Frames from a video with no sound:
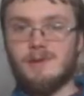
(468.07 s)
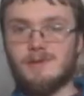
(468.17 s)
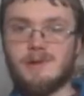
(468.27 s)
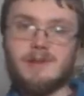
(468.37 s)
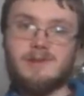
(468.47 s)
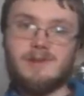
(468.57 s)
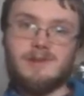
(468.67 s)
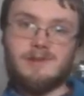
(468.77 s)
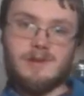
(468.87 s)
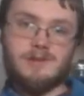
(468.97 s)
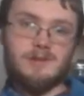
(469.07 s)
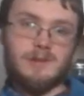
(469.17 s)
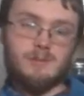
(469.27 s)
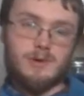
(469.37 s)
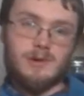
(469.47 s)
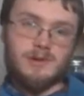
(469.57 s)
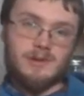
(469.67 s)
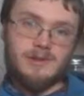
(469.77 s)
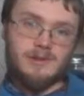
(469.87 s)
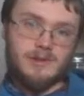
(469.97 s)
Trellising is also an important
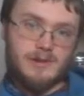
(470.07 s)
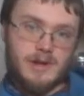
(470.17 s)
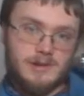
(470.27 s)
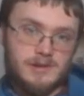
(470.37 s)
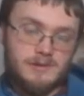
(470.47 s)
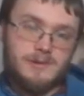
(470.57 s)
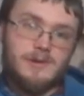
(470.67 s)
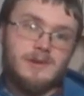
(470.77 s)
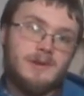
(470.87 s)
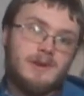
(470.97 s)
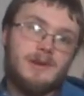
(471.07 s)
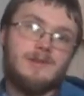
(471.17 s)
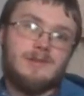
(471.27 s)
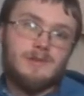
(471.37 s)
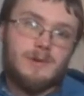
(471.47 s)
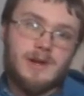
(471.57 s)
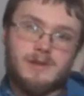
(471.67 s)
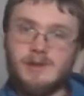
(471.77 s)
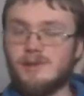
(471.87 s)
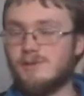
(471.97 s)
consideration, and this is where I
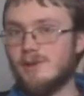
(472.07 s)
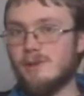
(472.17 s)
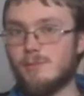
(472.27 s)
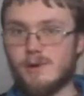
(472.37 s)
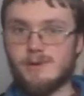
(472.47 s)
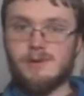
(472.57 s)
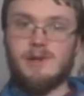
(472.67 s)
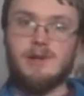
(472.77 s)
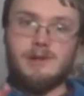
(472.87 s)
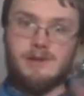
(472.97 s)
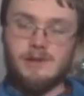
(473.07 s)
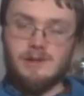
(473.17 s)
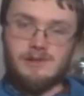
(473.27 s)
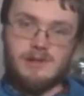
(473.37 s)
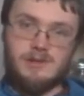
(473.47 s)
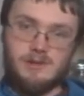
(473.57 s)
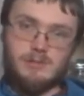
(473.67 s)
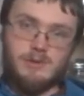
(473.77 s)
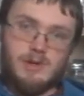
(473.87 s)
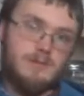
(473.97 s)
think it's really important to get into the distinction
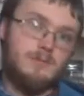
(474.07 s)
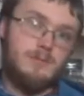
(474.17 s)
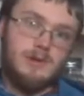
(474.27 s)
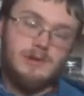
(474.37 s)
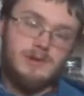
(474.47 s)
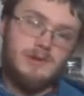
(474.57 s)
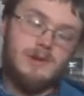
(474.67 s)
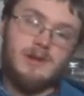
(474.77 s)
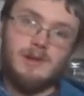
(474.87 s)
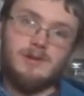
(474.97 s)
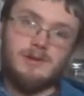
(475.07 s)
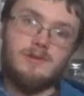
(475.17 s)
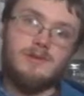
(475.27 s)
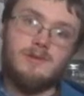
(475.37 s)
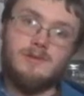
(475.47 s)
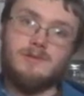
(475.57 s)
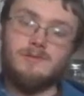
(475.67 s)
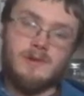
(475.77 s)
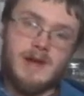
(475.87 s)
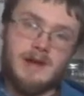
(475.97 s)
between bush and
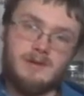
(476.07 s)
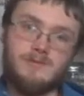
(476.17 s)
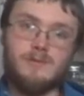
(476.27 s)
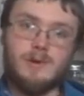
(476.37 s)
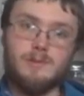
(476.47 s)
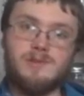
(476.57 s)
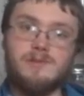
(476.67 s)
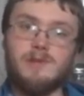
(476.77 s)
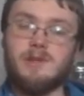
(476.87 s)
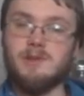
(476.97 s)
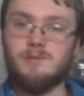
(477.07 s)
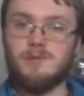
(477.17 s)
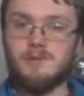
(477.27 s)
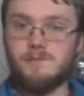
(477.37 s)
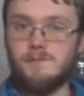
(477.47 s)
vine forms of legumes.